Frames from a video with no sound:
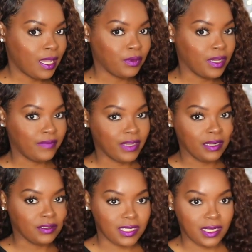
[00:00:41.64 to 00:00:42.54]
I will have it
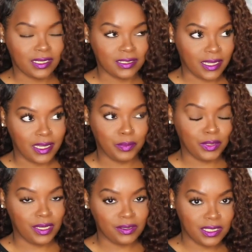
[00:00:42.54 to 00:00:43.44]
annotated because I can't
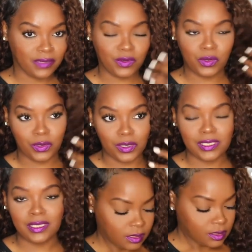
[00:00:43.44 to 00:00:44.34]
pronounce it, of
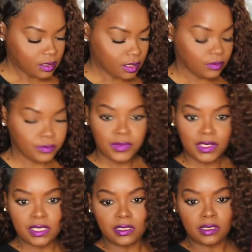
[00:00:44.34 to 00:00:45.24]
course. So
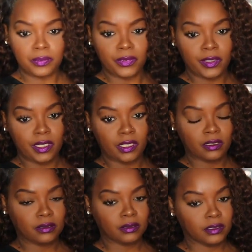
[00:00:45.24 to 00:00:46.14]
this is the
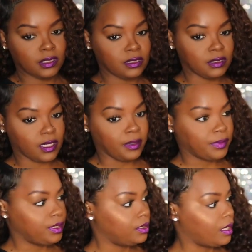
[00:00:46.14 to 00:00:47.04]
brand, this is the
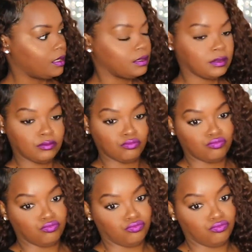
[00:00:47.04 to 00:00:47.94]
company.
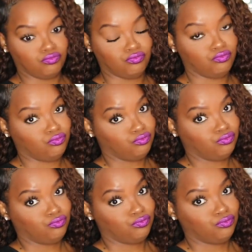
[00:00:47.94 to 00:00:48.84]
I
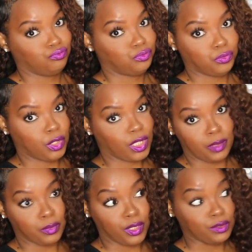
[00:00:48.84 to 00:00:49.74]

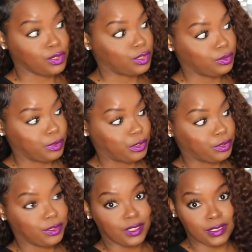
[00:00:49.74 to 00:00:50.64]
can't pronounce it,
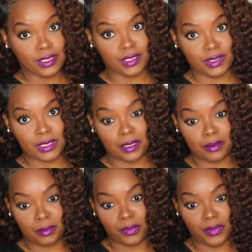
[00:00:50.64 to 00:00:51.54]
but this is
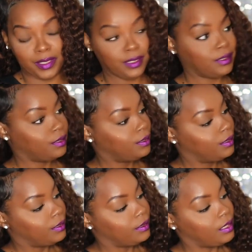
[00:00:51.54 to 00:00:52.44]
the brand
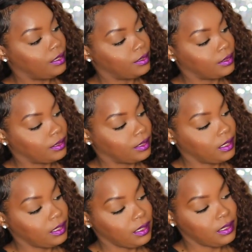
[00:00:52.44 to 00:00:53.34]

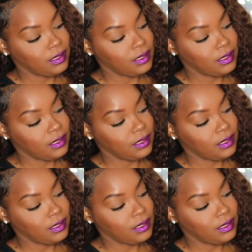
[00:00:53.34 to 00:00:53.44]
Longqi.